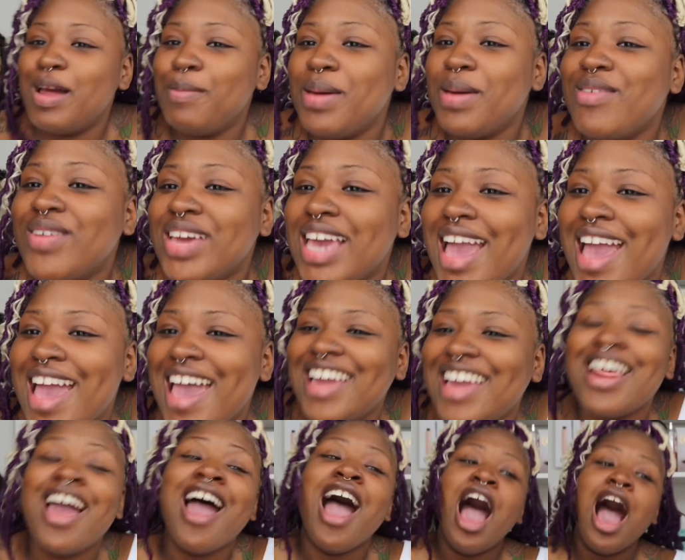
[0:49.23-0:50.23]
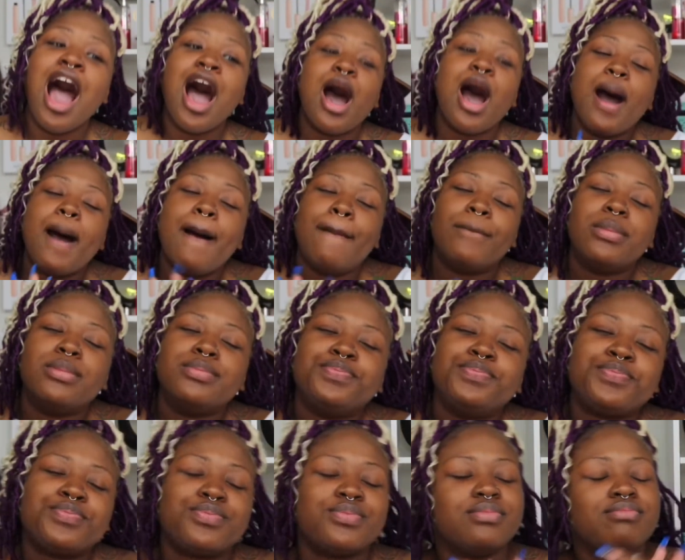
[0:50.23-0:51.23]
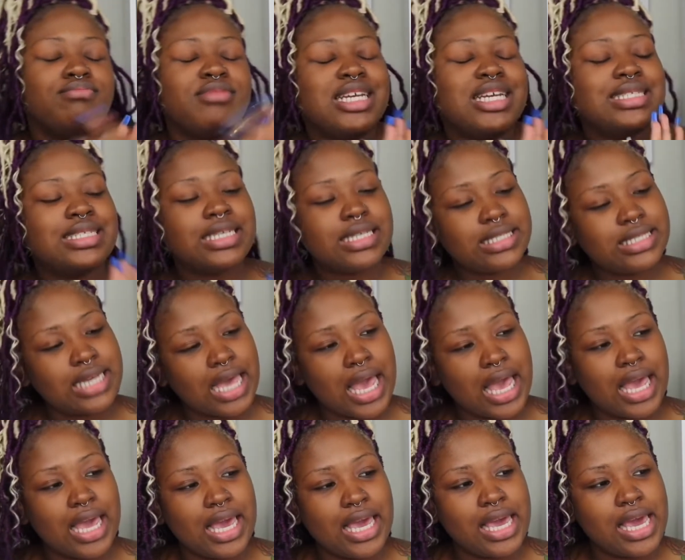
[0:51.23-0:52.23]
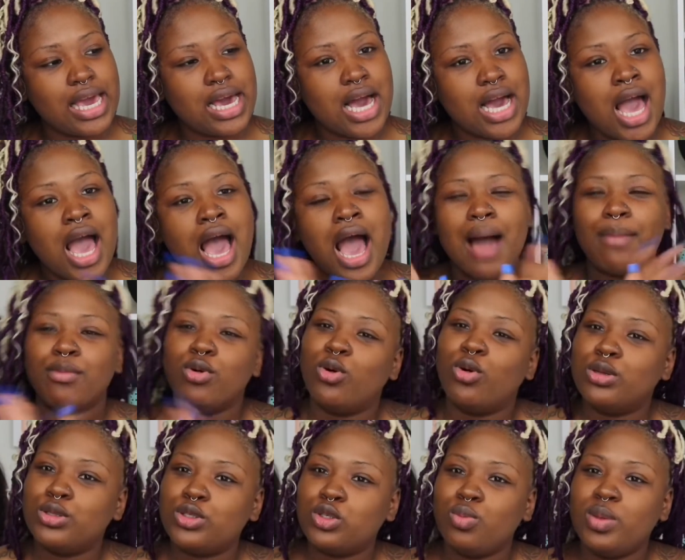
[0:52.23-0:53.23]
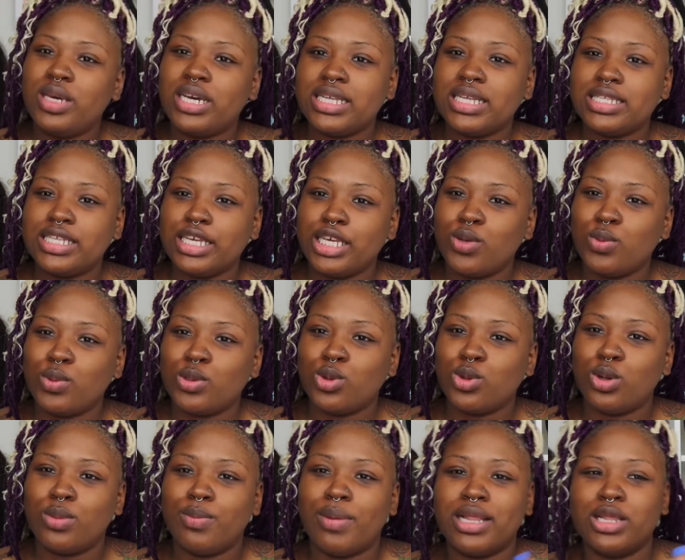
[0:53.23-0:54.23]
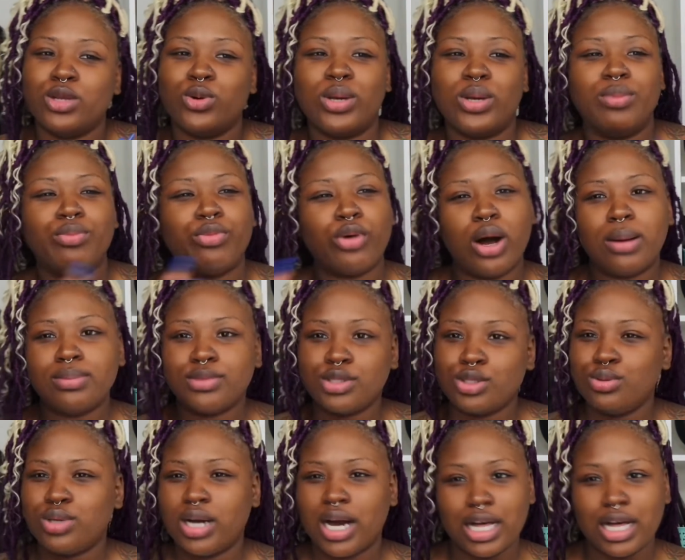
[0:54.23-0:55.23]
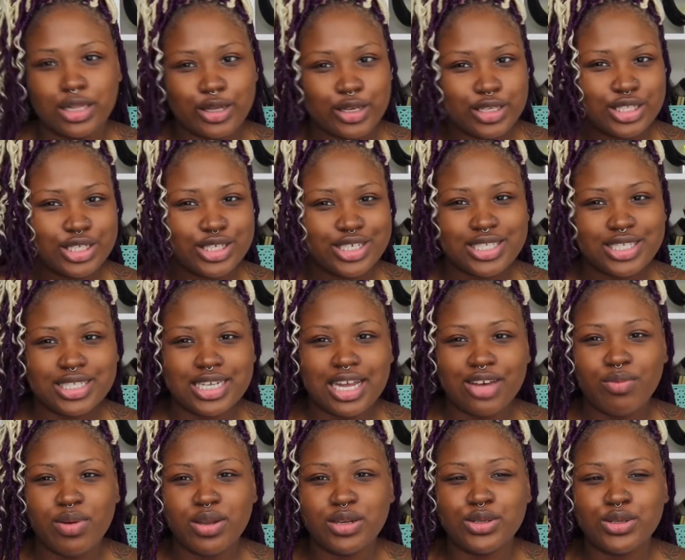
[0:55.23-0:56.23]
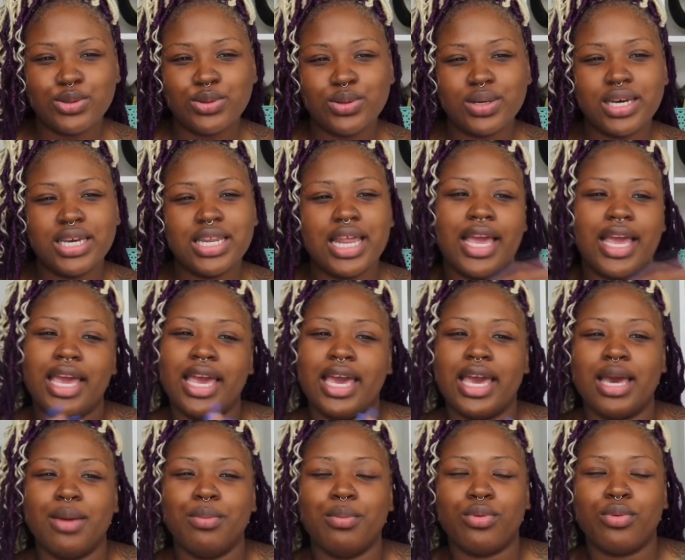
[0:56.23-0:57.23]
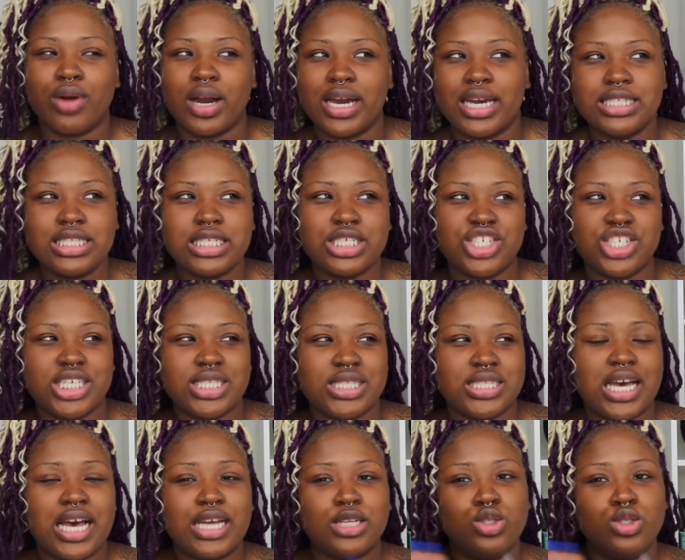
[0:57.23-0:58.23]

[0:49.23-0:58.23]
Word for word: Period. Um, today I'm going to be continuing on my little impromptu color series that I've been doing and Brian suggested I do